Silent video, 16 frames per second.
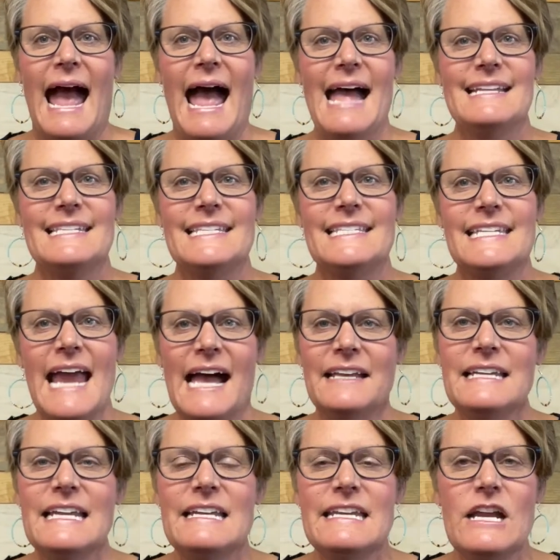And
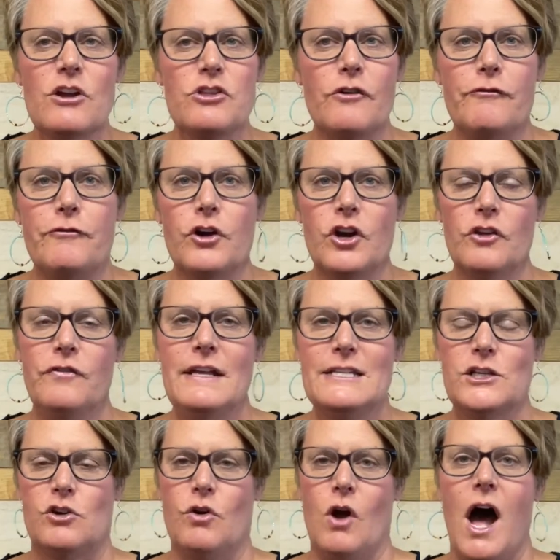standing near the foot of
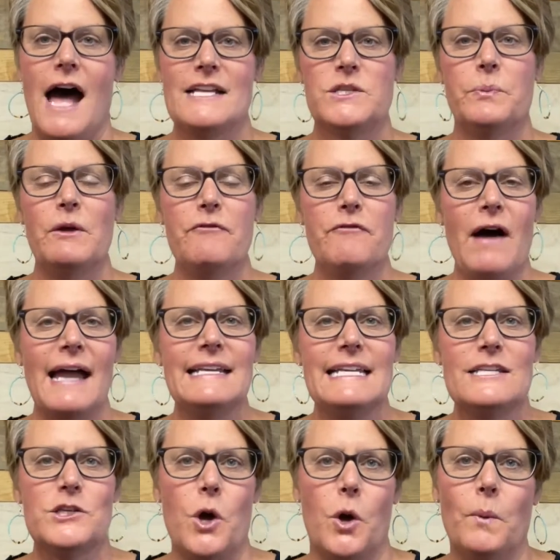his cross, we find
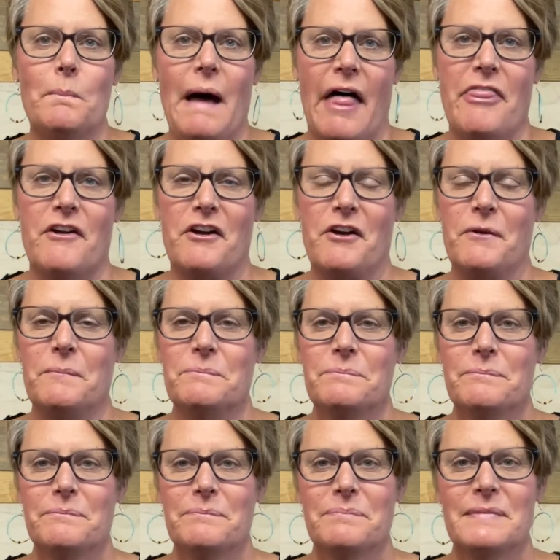his own mother,
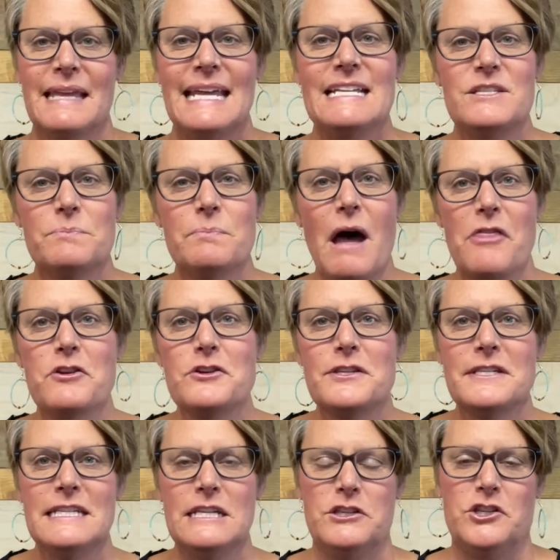his
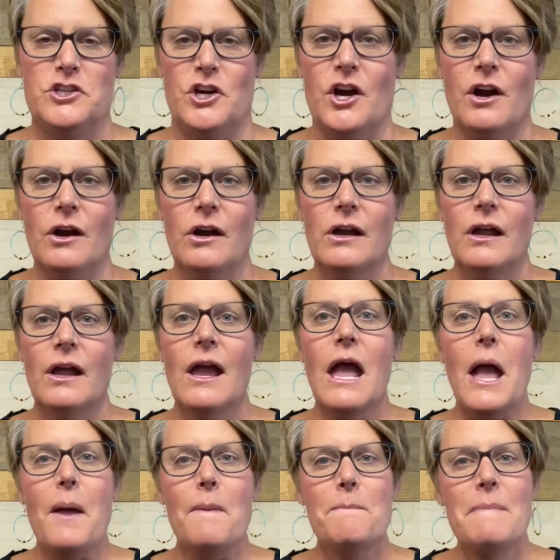mother's sister,
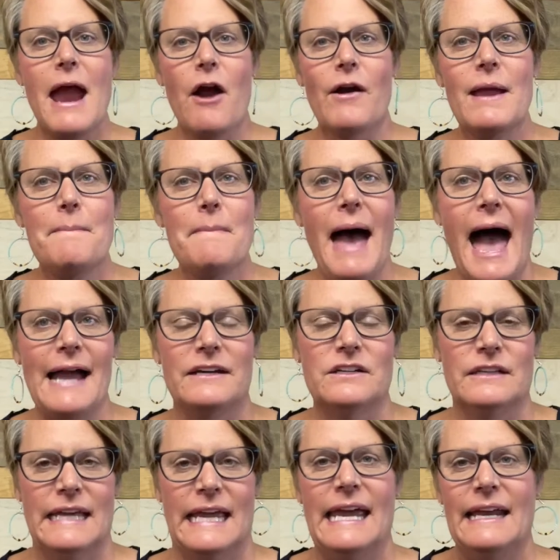Mary
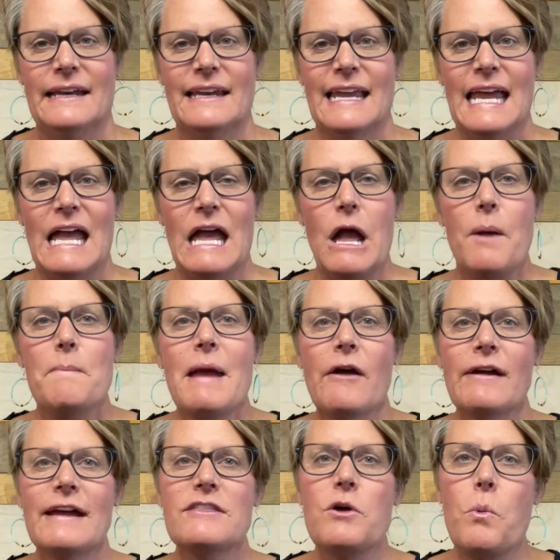Magdalene,
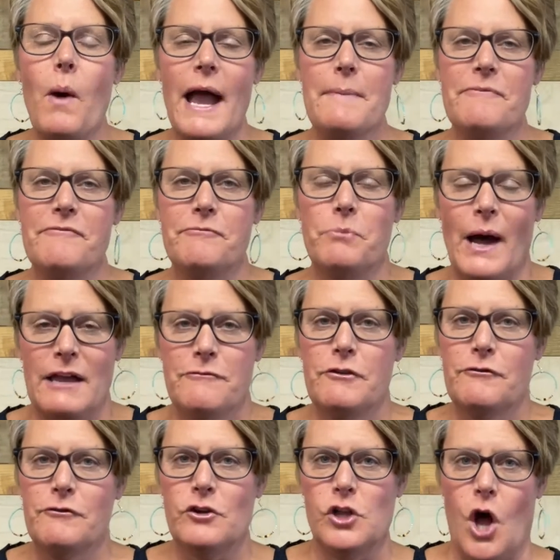Mary, the wife
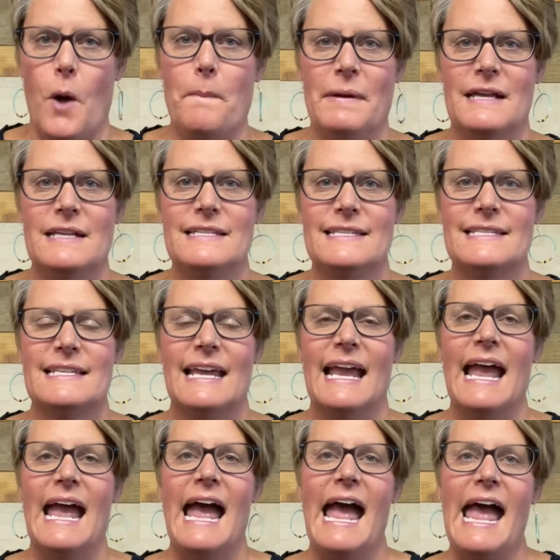of Clopas,
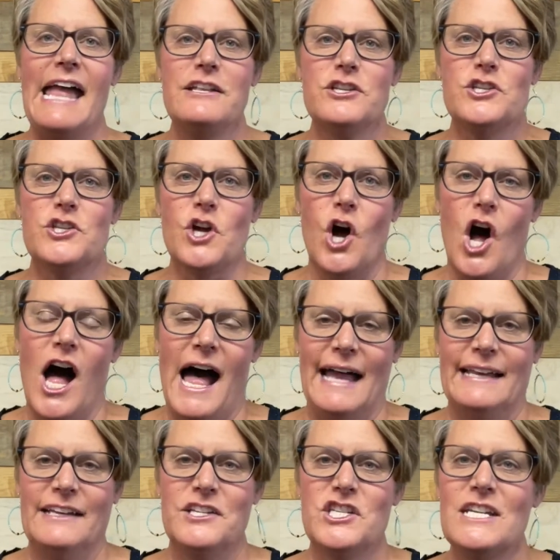and
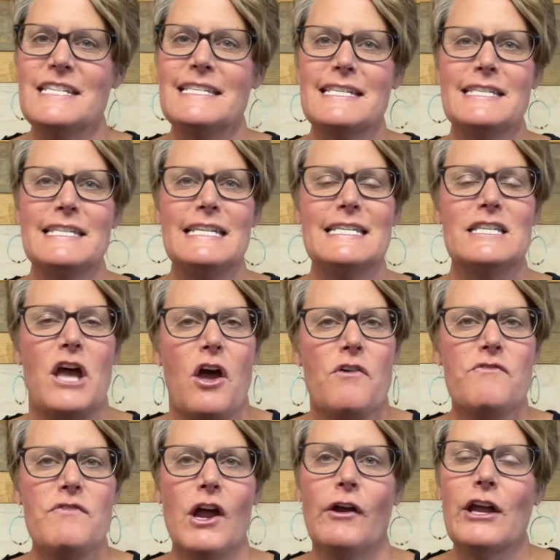John, Jesus's
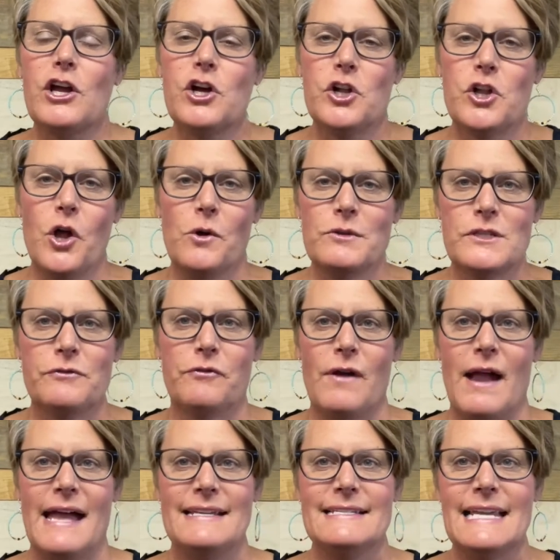very close
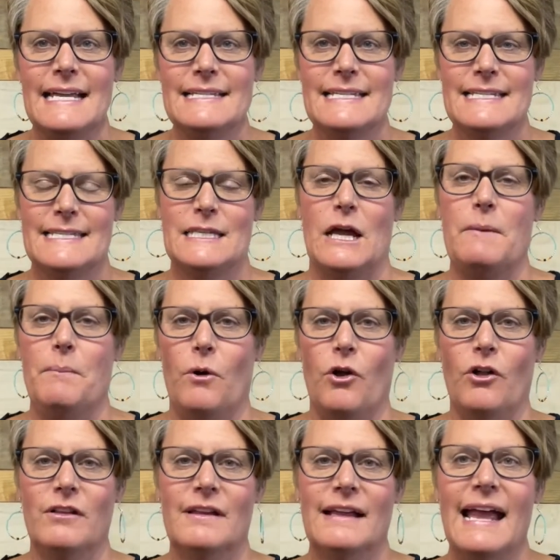friend and
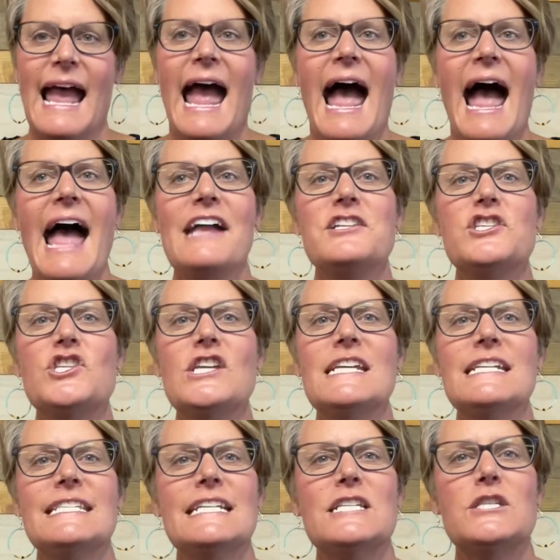disciple. And
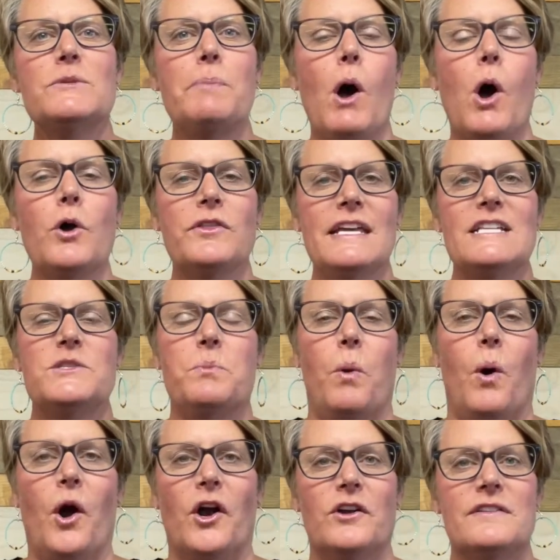Jesus spoke these
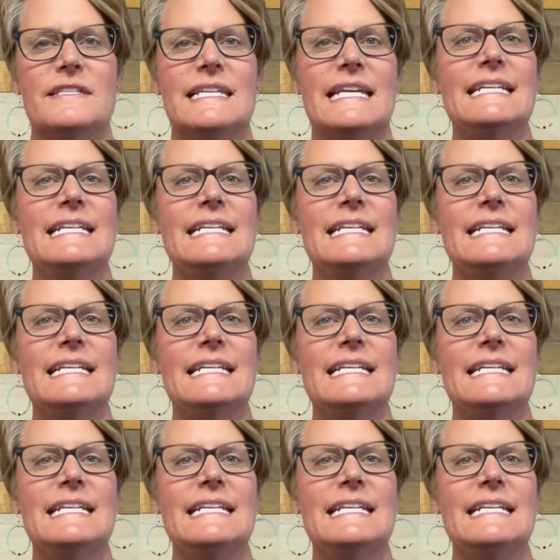words.